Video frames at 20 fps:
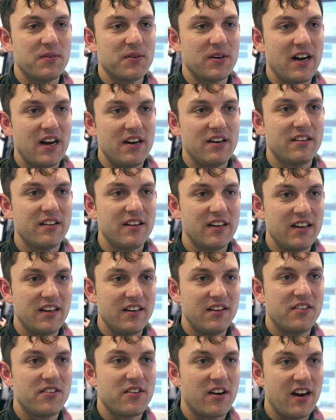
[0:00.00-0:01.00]
we're actually
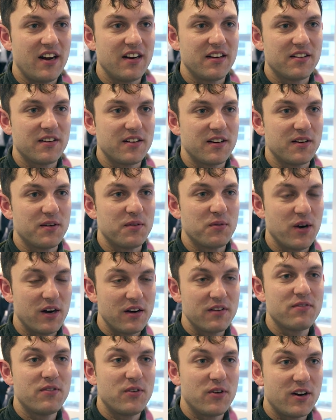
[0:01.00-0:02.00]
trying to
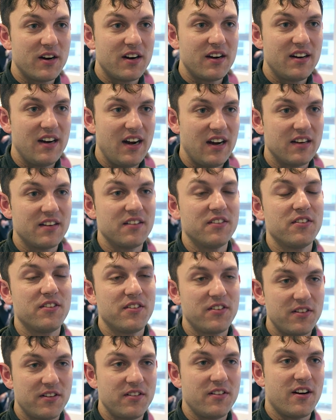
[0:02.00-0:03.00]
work for
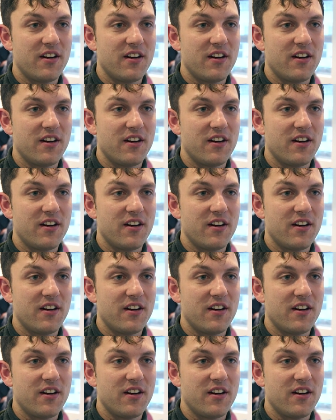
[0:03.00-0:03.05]
and